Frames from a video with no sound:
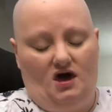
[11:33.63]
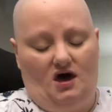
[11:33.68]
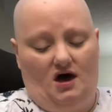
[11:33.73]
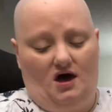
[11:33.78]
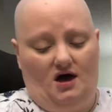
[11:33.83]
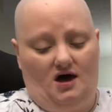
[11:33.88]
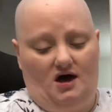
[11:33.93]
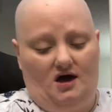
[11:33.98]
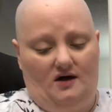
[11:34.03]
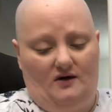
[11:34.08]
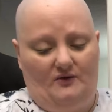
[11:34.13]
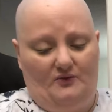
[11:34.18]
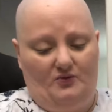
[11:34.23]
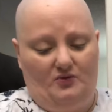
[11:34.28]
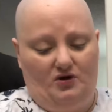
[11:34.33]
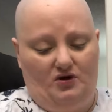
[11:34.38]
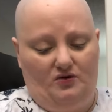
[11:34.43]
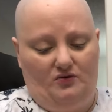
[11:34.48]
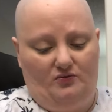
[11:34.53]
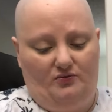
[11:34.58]

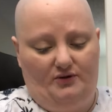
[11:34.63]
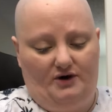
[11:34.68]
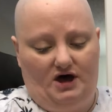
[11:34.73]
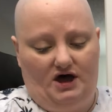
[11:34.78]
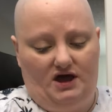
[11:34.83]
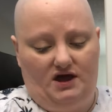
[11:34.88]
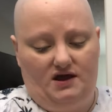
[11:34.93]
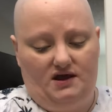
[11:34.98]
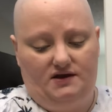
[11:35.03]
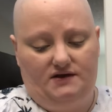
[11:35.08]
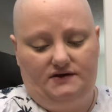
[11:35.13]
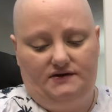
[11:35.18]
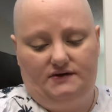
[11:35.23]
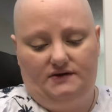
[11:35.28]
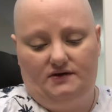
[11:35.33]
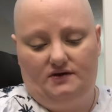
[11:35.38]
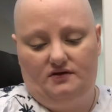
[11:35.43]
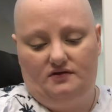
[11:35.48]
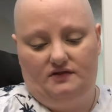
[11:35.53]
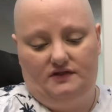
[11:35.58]
but
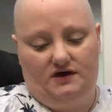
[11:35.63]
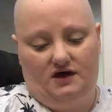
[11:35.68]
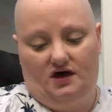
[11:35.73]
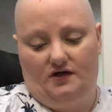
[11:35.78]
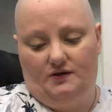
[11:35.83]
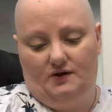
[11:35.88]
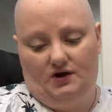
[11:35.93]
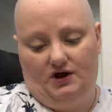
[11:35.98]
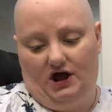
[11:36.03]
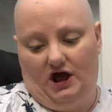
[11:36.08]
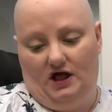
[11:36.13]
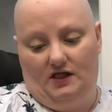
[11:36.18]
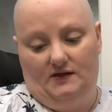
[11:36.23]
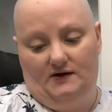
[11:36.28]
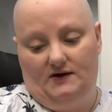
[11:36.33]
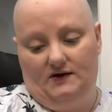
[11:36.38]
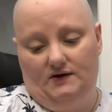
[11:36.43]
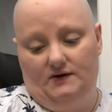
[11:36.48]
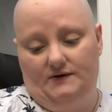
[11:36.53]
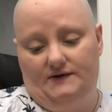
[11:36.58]
the other
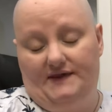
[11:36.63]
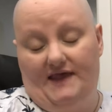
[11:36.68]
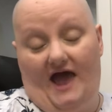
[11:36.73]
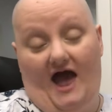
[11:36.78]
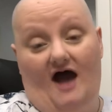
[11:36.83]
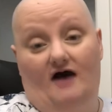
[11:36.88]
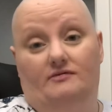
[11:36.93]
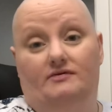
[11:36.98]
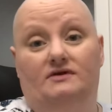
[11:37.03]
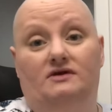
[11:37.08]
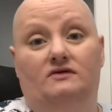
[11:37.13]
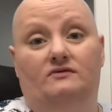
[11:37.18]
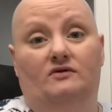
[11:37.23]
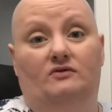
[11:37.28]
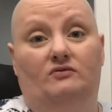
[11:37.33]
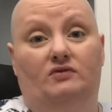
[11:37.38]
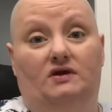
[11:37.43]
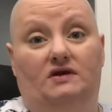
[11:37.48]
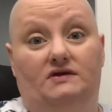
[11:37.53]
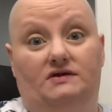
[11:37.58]
colors haven't
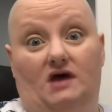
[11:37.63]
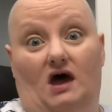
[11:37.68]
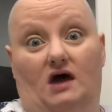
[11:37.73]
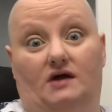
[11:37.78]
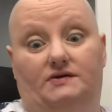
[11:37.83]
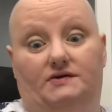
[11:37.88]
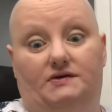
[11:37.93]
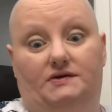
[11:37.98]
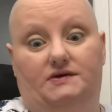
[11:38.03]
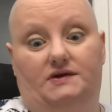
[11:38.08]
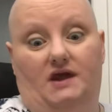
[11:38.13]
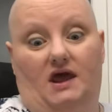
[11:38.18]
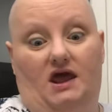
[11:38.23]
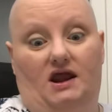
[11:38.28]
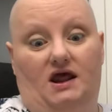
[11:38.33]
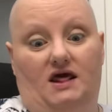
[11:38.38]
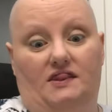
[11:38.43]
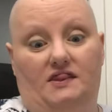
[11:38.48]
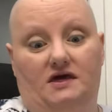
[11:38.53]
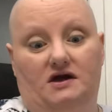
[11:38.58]
even been touched,
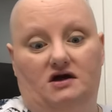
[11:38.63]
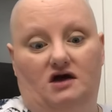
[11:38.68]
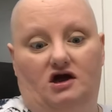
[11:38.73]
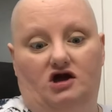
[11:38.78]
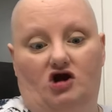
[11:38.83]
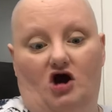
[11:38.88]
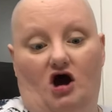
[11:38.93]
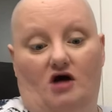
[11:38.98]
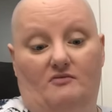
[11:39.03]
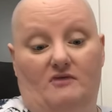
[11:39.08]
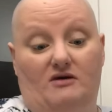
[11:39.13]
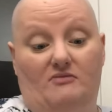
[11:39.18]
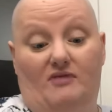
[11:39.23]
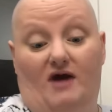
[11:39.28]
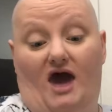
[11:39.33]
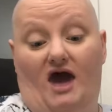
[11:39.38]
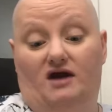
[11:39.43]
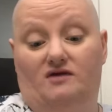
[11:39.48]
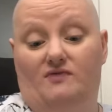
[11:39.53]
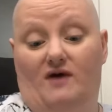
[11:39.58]
and I think I got my
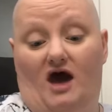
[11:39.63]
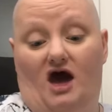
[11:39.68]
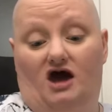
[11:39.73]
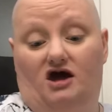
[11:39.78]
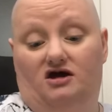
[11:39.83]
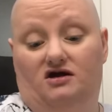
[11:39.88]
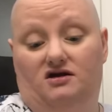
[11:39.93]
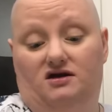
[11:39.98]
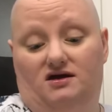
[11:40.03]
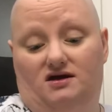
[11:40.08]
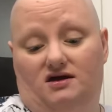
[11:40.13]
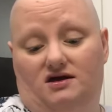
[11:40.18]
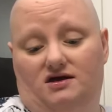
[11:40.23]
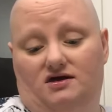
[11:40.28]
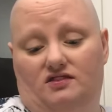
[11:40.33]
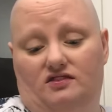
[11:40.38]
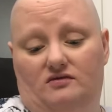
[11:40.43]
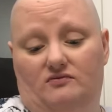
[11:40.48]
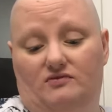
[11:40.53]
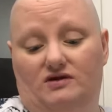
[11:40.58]
bag back
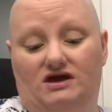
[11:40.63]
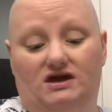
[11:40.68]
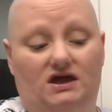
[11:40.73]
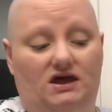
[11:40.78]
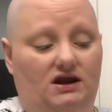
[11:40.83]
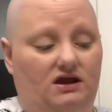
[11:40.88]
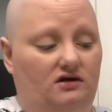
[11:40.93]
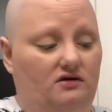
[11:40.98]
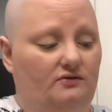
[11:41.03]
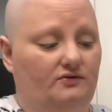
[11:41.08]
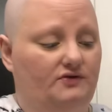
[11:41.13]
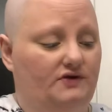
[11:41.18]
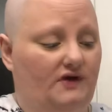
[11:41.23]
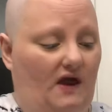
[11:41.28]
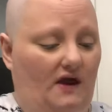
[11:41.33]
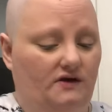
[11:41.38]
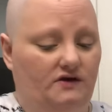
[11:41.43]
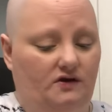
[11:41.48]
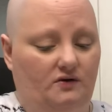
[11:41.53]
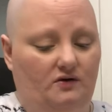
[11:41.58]
in the beginning of
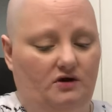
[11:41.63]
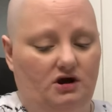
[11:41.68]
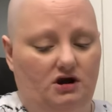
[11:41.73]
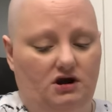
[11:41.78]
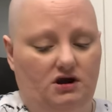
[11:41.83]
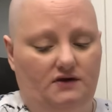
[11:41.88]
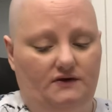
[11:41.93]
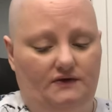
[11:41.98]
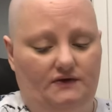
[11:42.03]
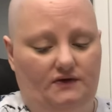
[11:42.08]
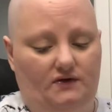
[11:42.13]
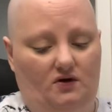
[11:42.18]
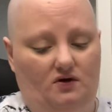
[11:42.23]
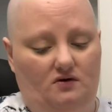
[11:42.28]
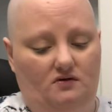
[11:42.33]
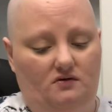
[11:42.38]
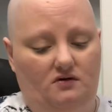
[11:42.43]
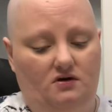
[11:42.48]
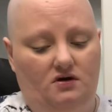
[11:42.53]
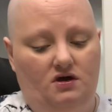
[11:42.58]
January.
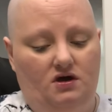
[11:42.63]
So